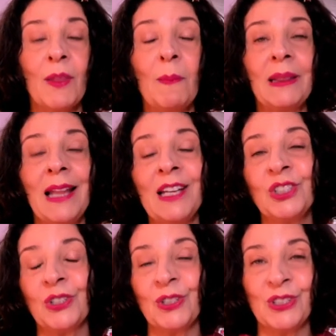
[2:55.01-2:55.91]
the
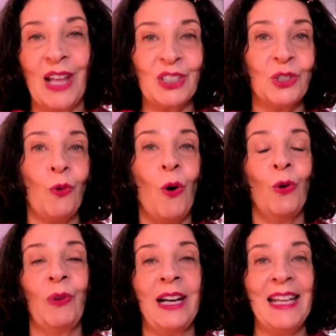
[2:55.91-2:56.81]
pleasures that you
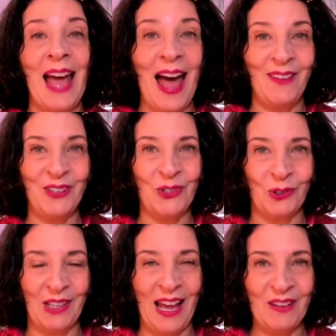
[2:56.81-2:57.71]
already have in
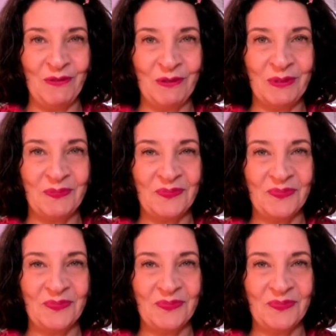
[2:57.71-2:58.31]
your life.